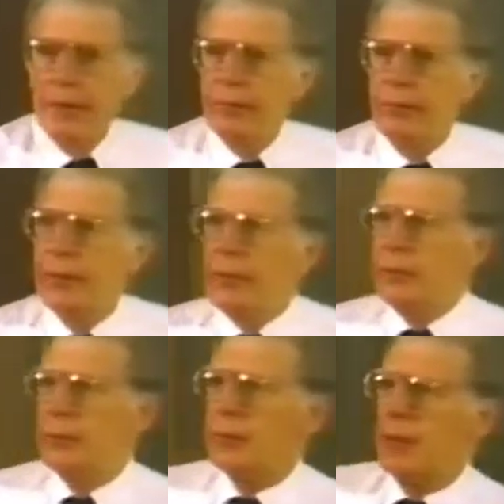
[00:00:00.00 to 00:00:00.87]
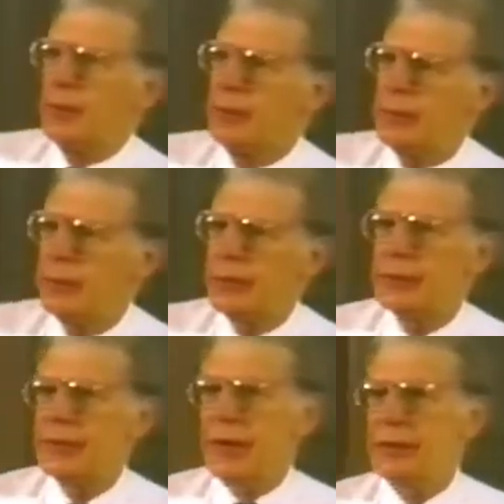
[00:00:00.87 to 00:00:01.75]
The view of an
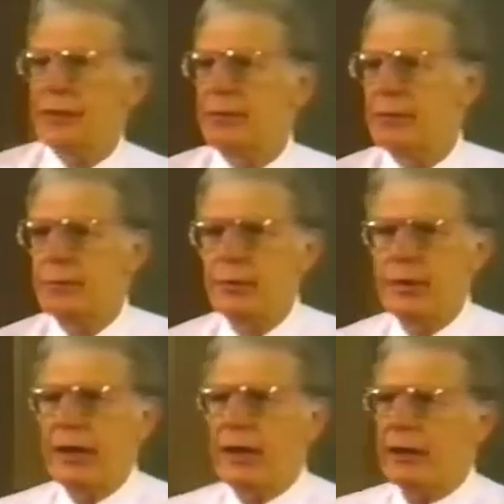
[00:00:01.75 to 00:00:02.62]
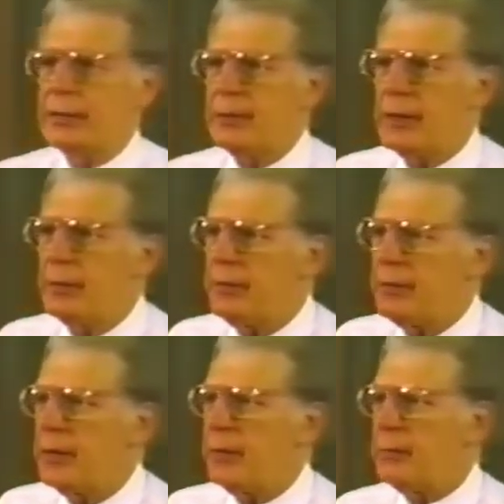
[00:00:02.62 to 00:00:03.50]
organization from without has become a
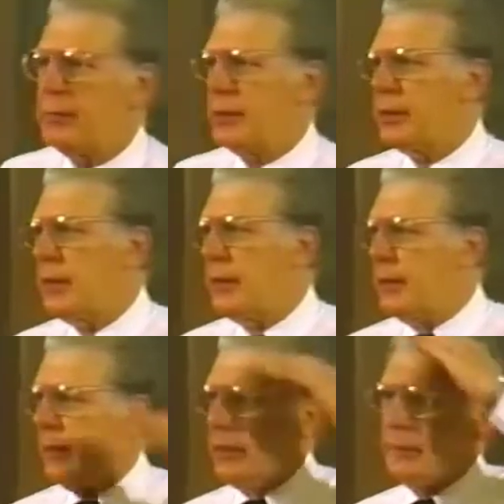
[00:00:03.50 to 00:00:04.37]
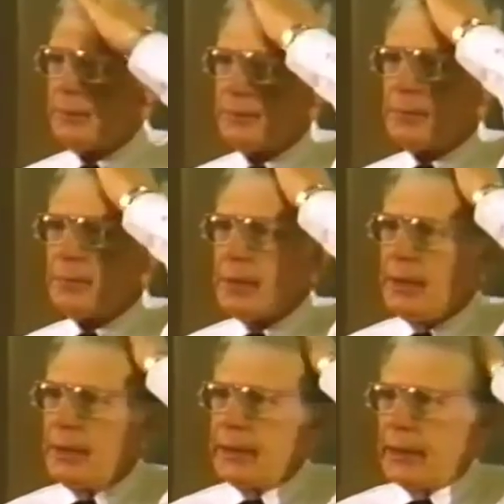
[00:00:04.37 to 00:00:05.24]
very important idea,
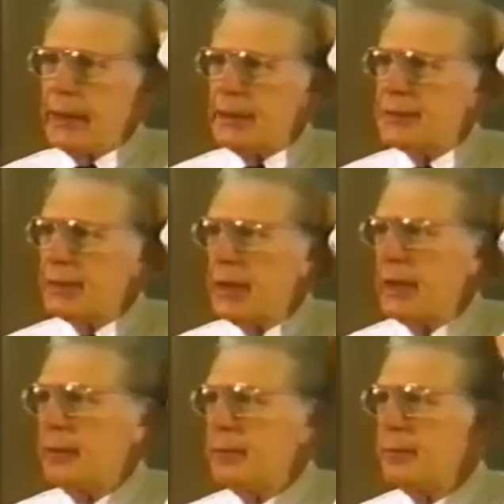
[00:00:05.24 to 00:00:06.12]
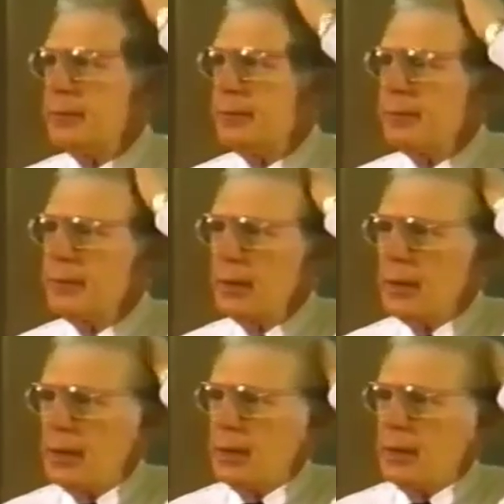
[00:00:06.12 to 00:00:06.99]
and it has a name.
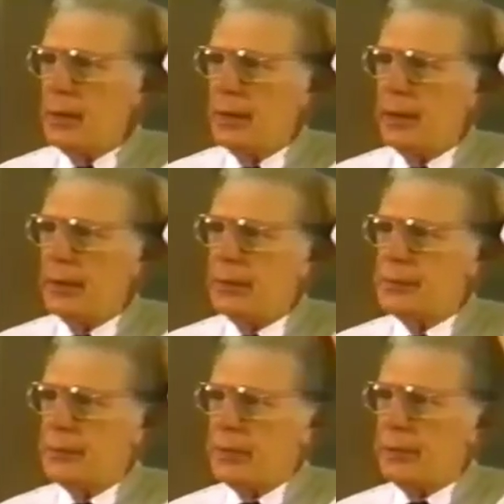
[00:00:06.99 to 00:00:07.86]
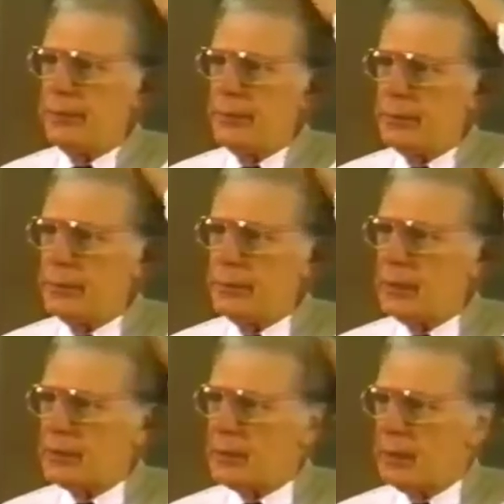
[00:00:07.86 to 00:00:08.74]
This point of
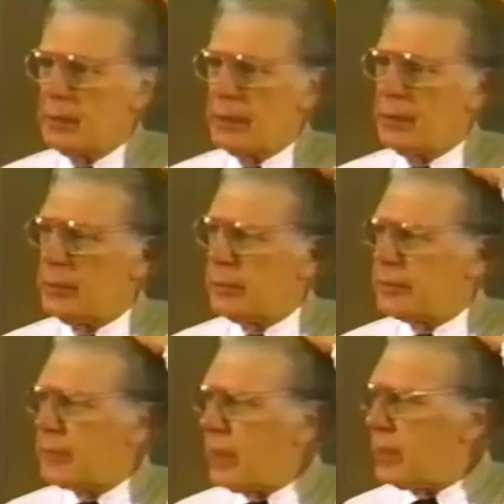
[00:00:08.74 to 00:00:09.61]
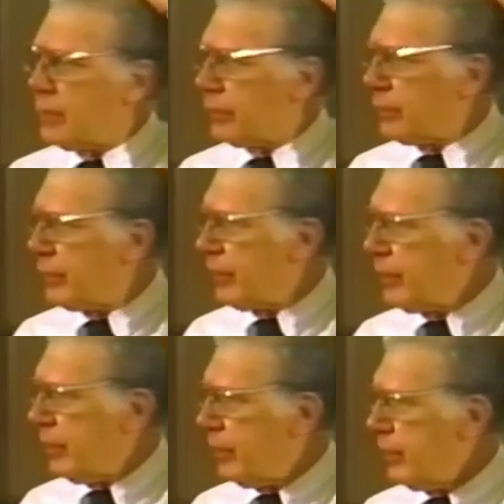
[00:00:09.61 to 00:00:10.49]
view has come to be called the stakeholder
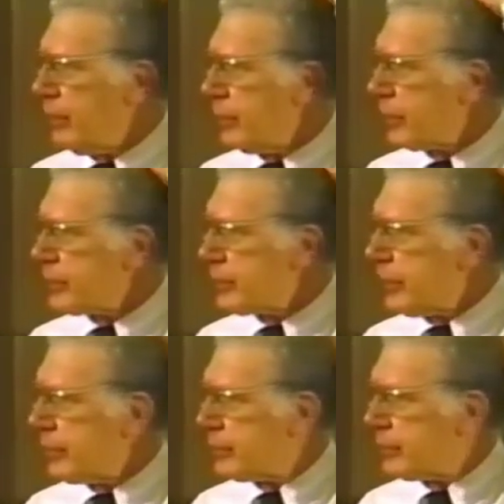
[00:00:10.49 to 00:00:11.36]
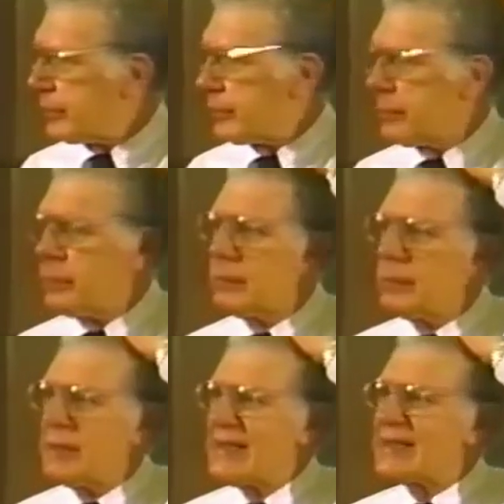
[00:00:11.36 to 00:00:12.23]
theory of the organization.
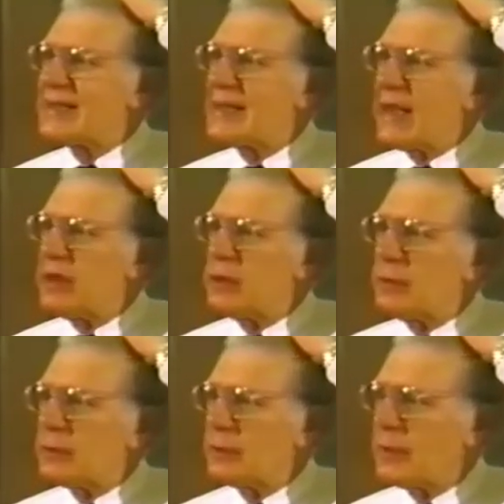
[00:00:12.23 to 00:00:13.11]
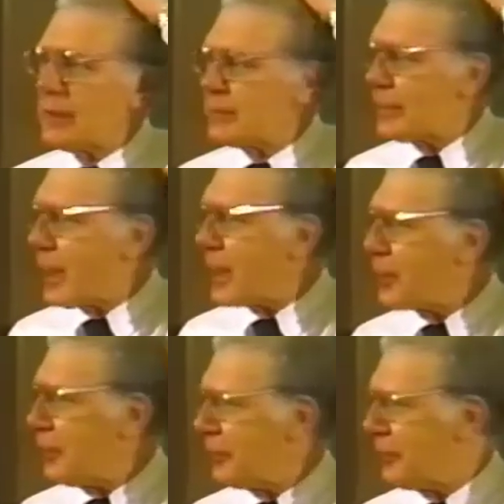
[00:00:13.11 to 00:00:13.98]
Stakeholder, not
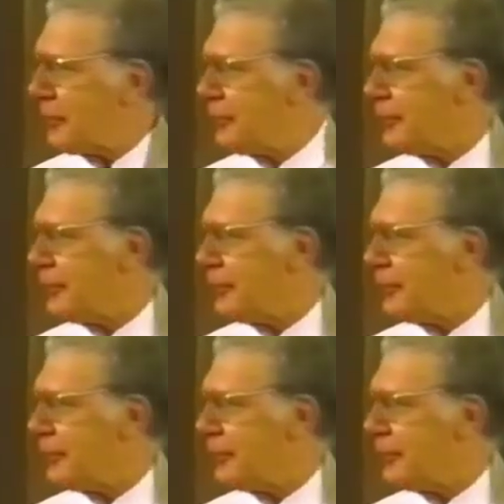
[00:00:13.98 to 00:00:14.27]
stockholder.